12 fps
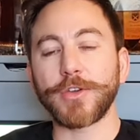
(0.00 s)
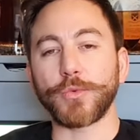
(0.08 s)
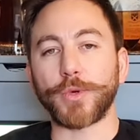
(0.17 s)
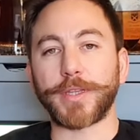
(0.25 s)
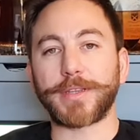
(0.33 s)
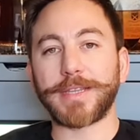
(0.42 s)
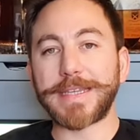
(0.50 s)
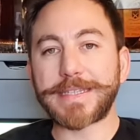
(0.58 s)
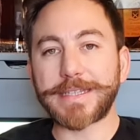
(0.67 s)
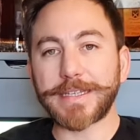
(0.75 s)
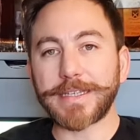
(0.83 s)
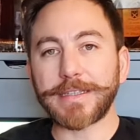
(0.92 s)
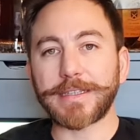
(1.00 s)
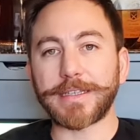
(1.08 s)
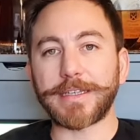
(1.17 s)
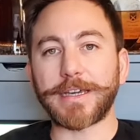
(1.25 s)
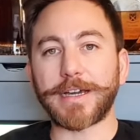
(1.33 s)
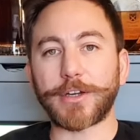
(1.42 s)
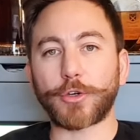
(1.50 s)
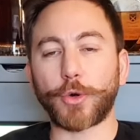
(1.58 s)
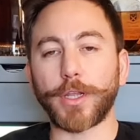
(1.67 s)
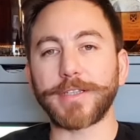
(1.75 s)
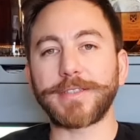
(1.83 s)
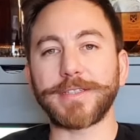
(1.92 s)
with Lizzie,
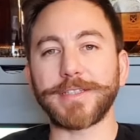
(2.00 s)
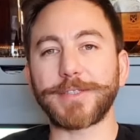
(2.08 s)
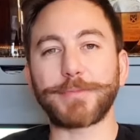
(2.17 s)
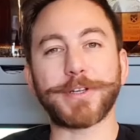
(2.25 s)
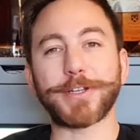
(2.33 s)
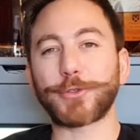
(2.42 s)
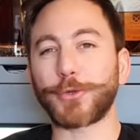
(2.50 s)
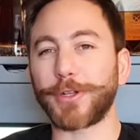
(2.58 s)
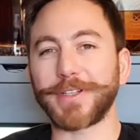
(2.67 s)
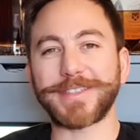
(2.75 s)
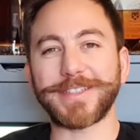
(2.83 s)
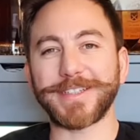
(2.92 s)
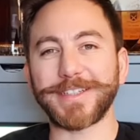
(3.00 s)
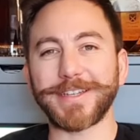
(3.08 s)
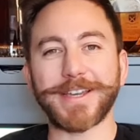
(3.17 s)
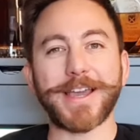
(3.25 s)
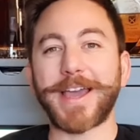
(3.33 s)
the spirit quality,